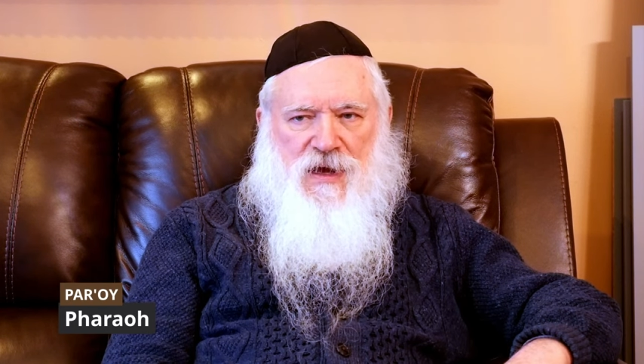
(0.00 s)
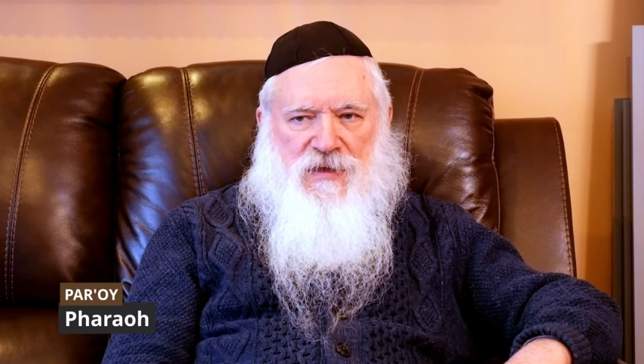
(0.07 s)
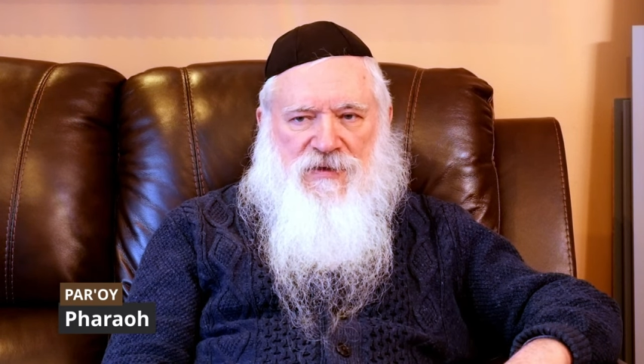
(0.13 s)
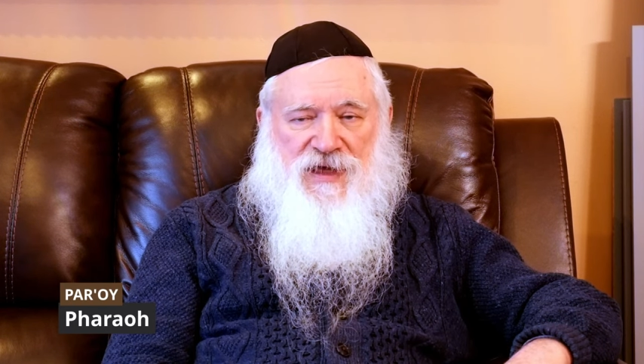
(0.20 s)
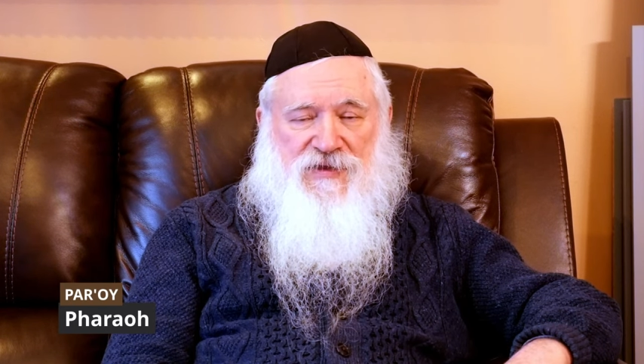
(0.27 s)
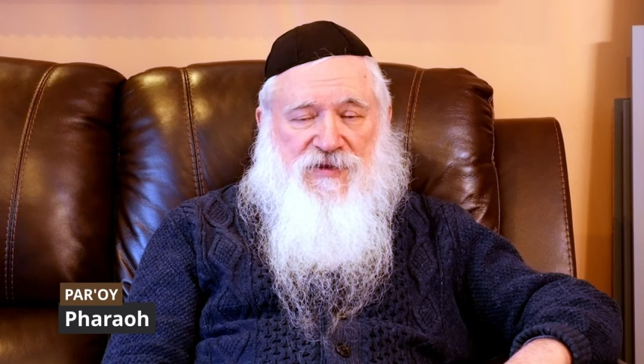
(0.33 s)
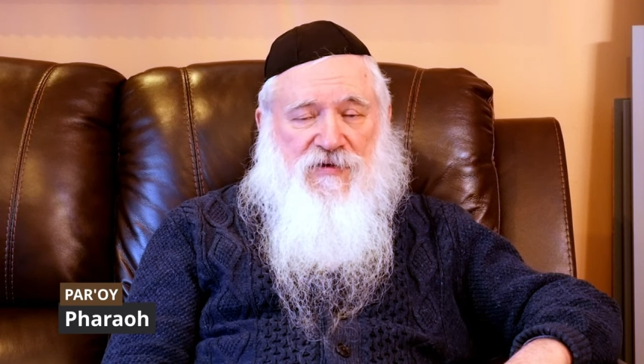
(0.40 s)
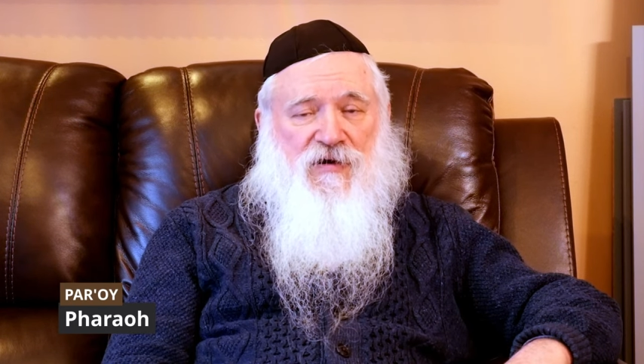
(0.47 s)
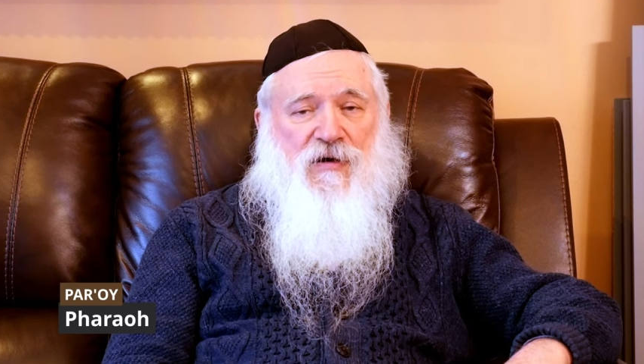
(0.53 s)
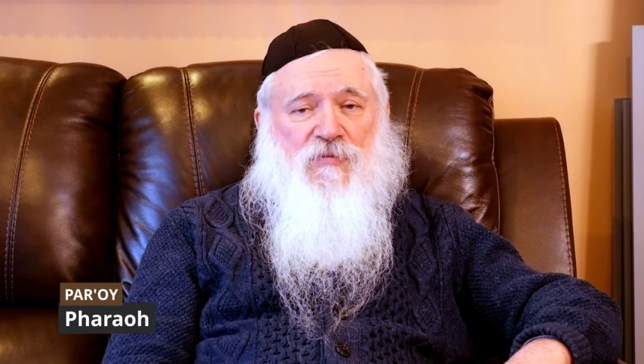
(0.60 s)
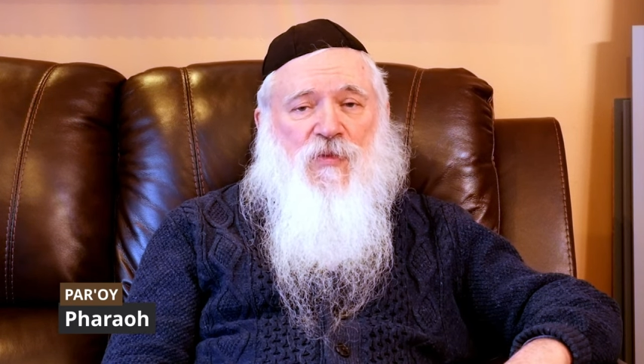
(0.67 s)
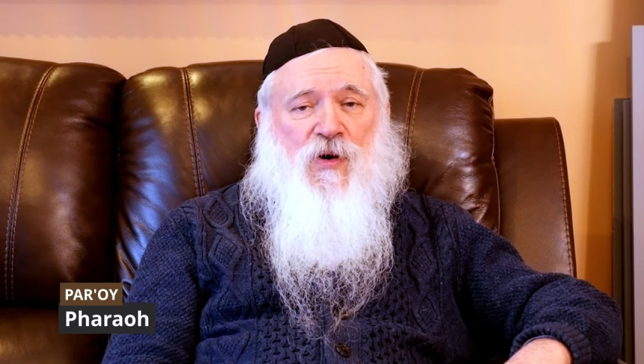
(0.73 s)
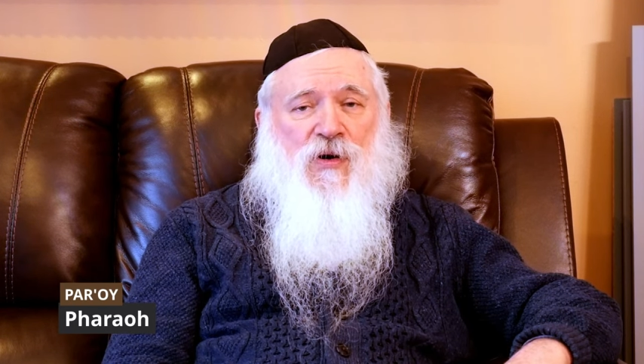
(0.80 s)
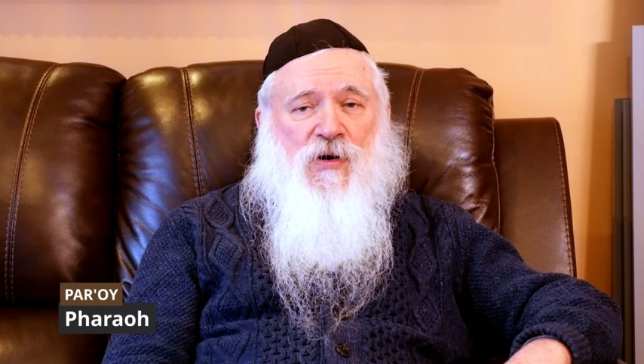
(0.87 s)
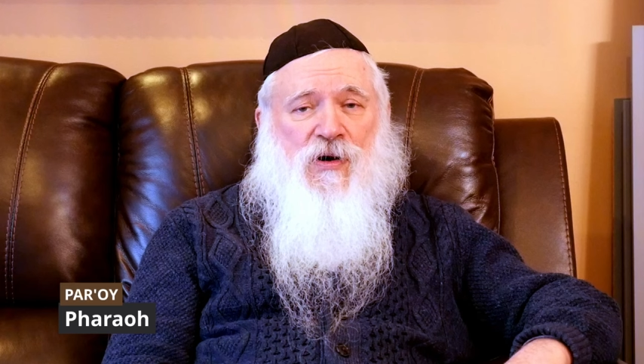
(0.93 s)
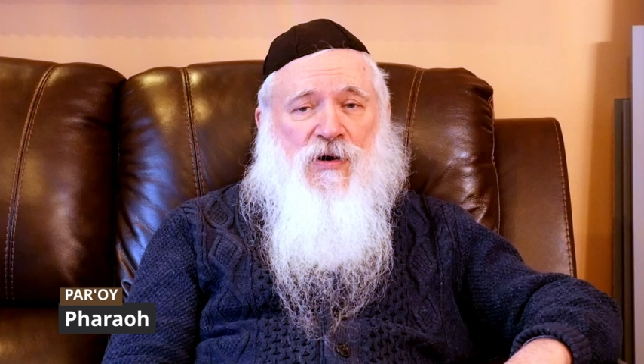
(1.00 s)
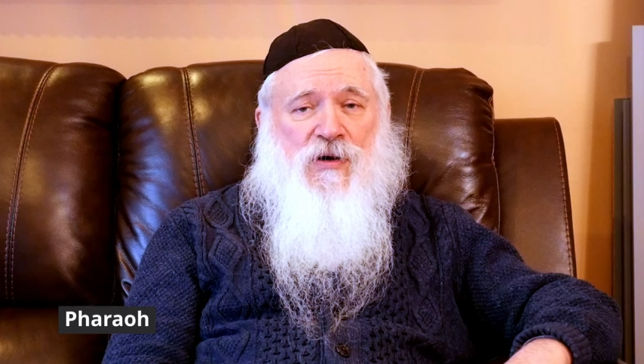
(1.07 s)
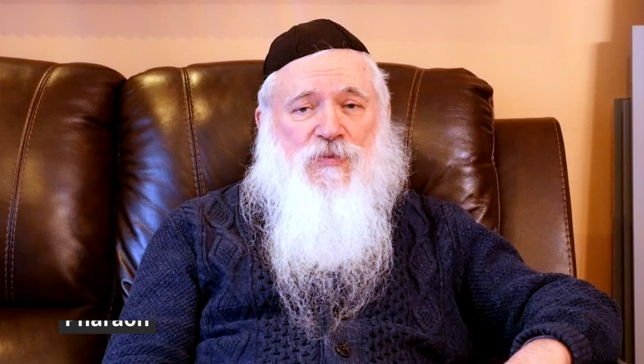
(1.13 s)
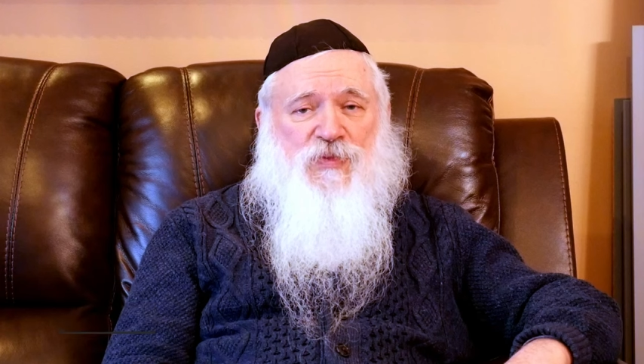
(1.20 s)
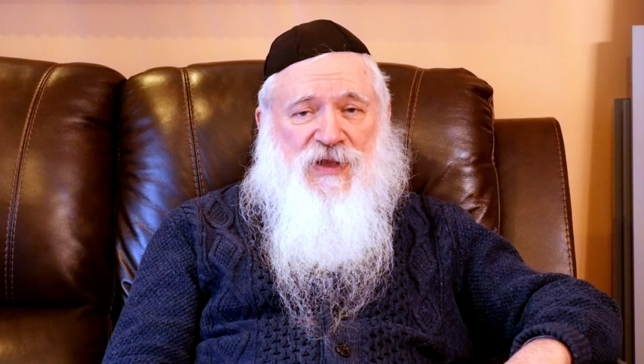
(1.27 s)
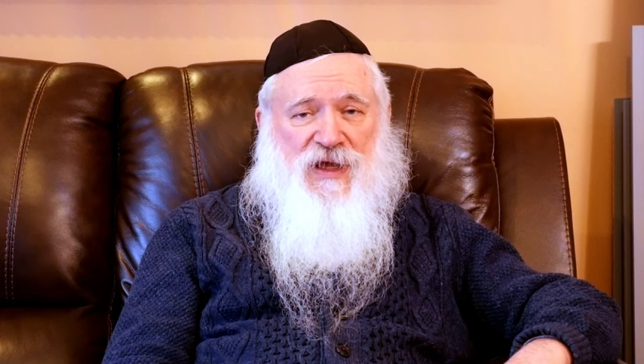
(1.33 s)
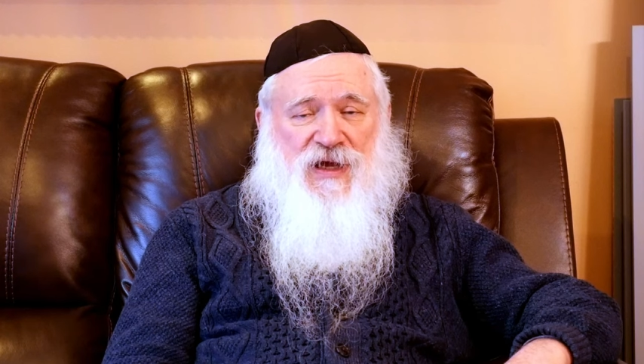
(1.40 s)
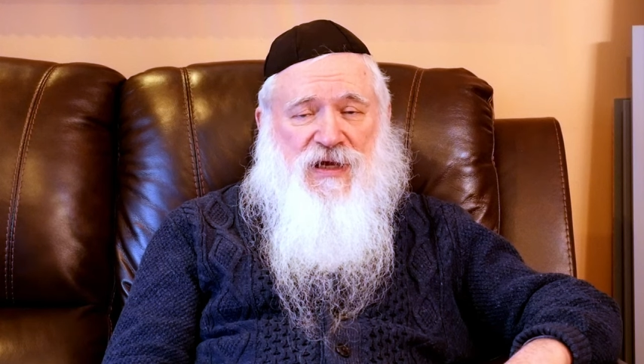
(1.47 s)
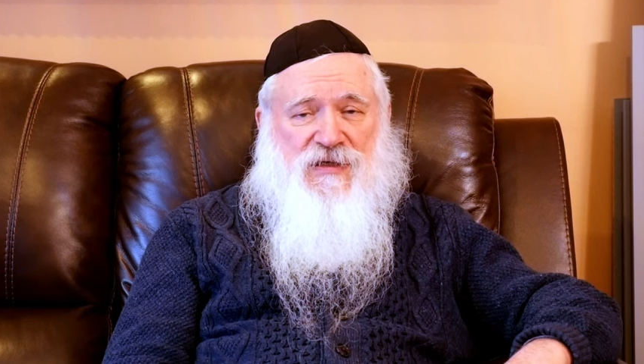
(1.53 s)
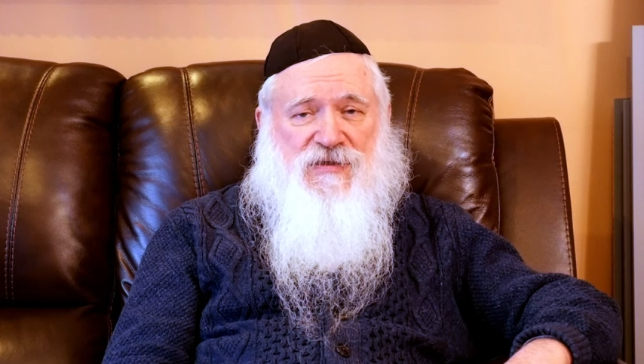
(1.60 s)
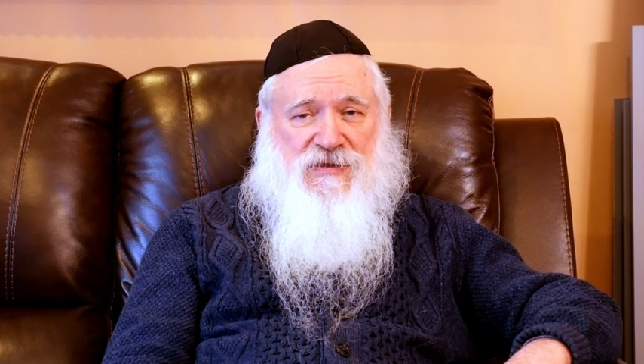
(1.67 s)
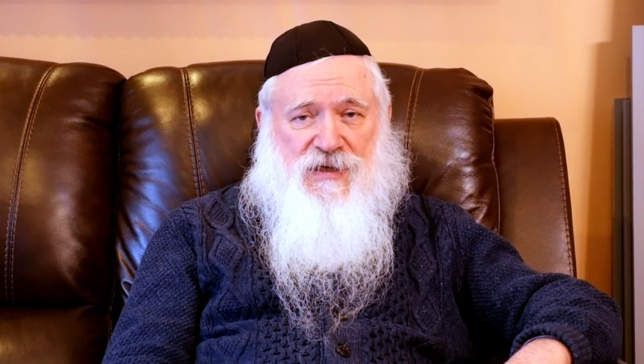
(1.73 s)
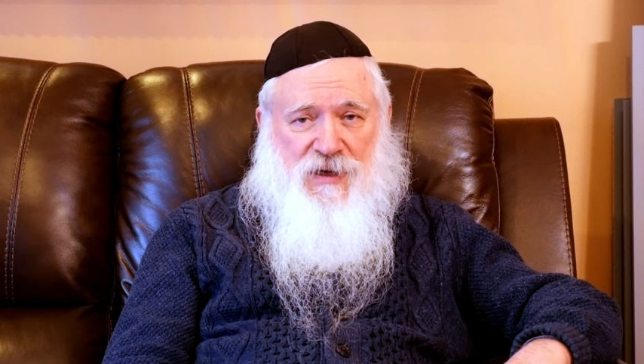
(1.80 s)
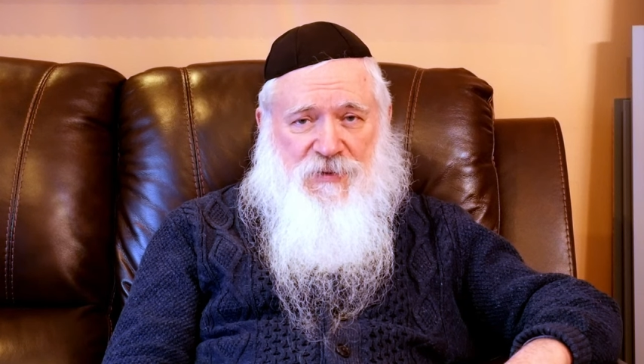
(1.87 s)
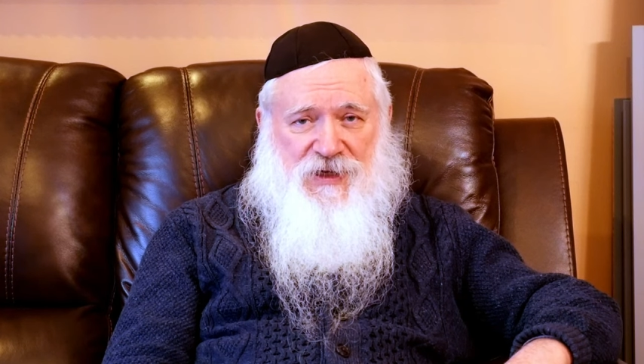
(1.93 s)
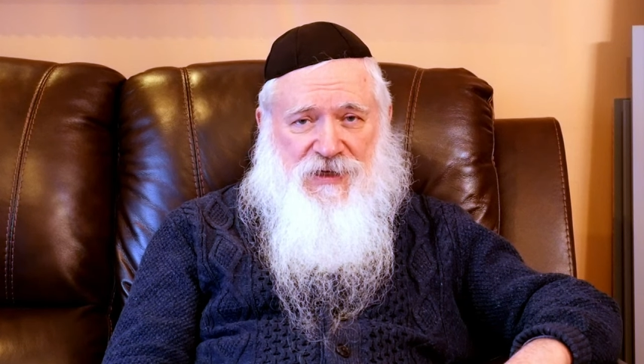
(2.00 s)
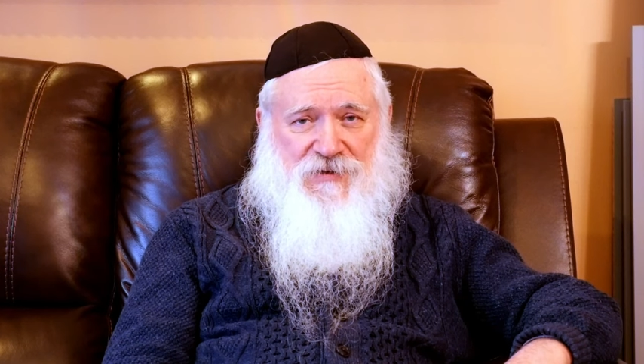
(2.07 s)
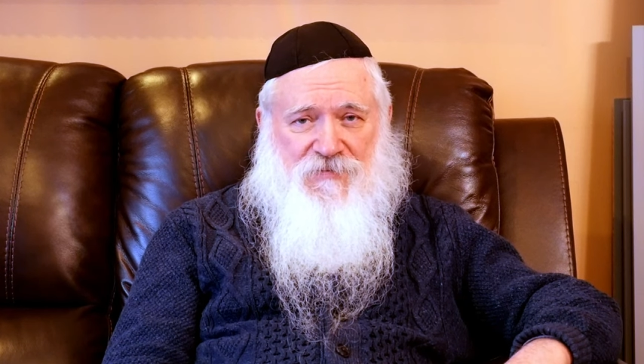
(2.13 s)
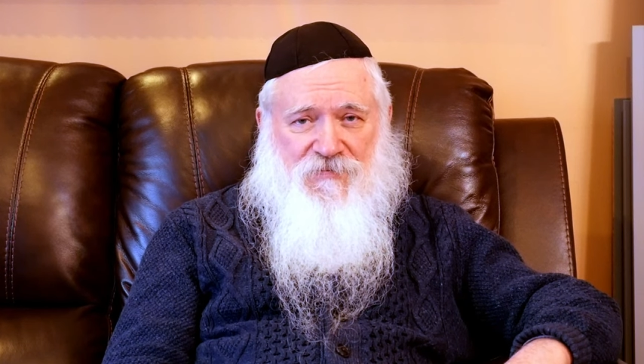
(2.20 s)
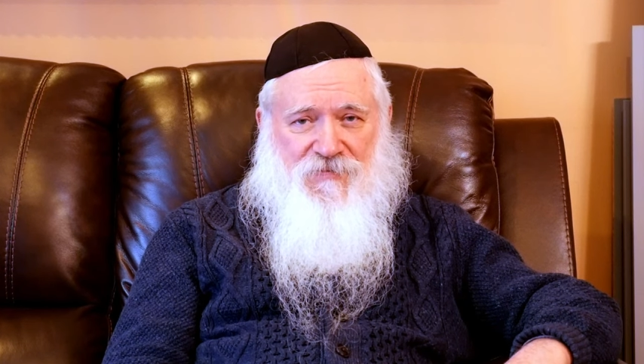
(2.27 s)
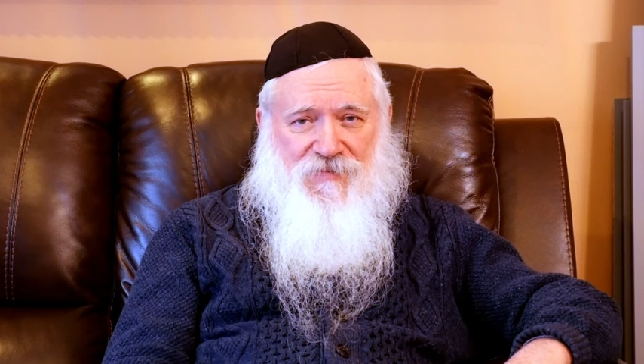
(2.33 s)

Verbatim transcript: that there are more plagues coming.